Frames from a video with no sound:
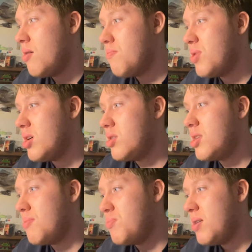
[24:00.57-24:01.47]
but
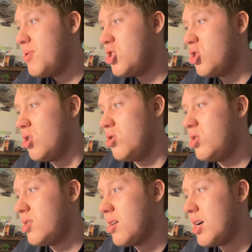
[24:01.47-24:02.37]
the
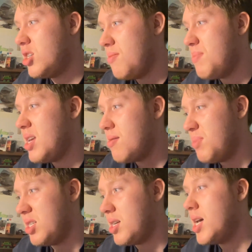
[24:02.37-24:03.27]
publishers actually made a
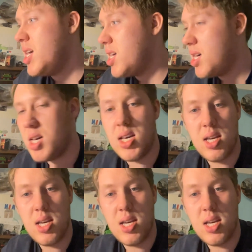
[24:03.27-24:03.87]
mistake.